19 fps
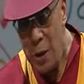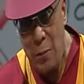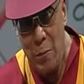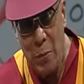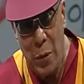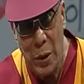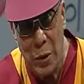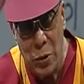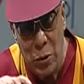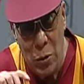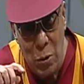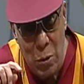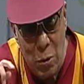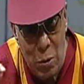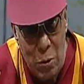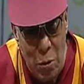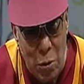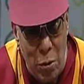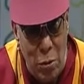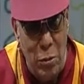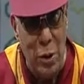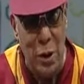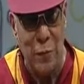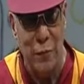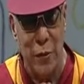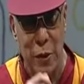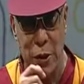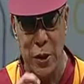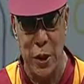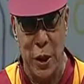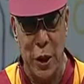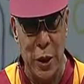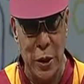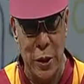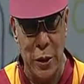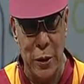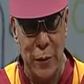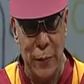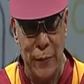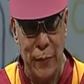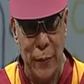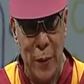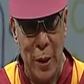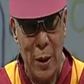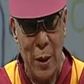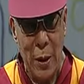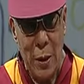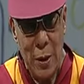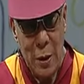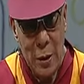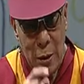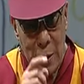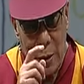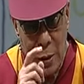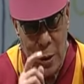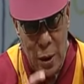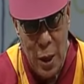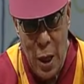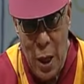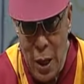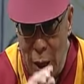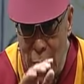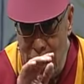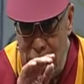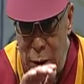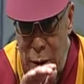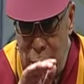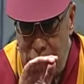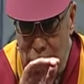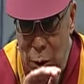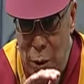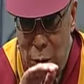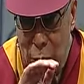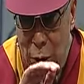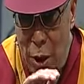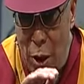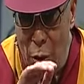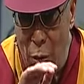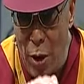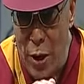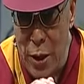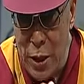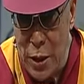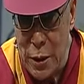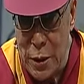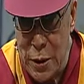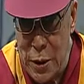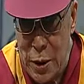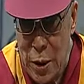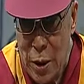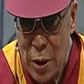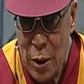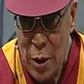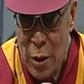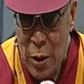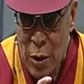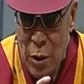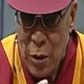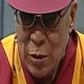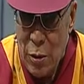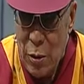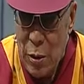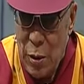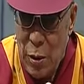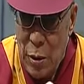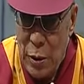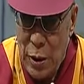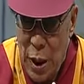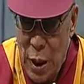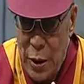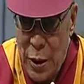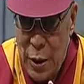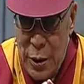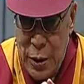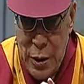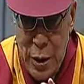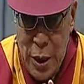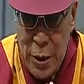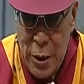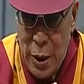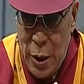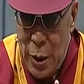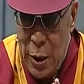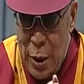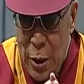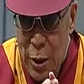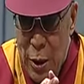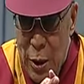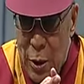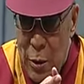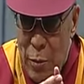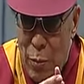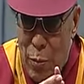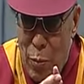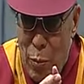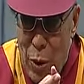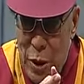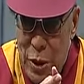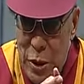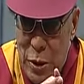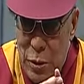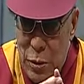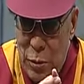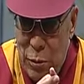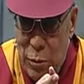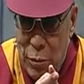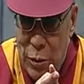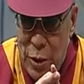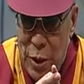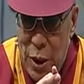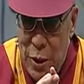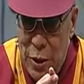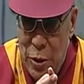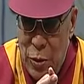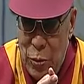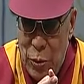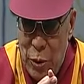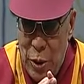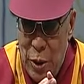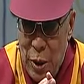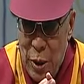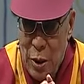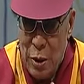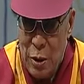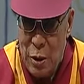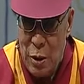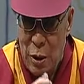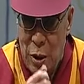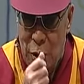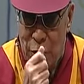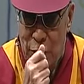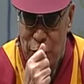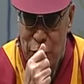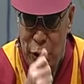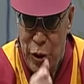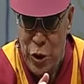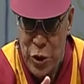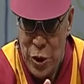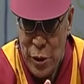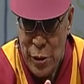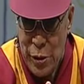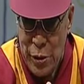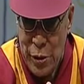but your own investigation. That awareness, understanding. that understanding much sort of related with conviction.